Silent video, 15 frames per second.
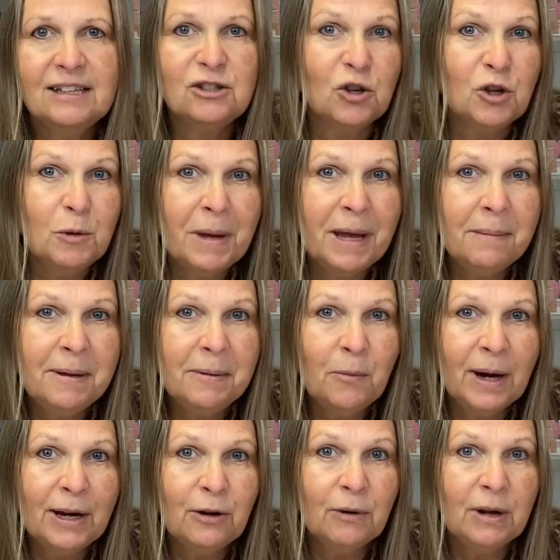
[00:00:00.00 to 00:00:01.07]
So you may be
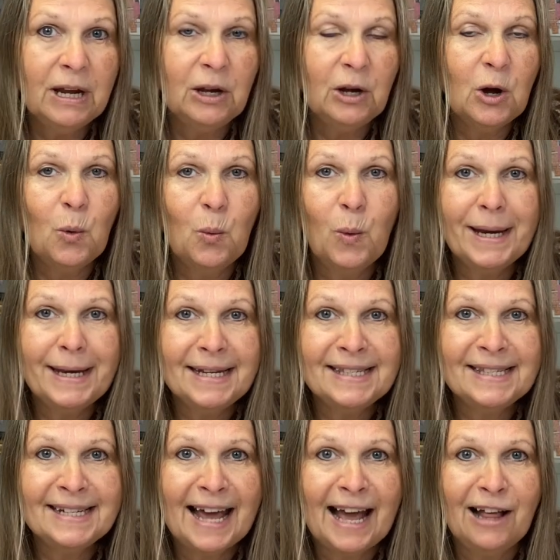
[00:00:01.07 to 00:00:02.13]
wondering, what
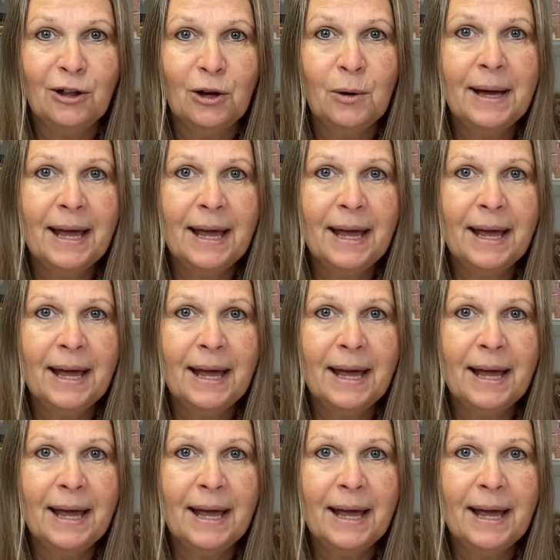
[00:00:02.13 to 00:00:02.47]
is tallow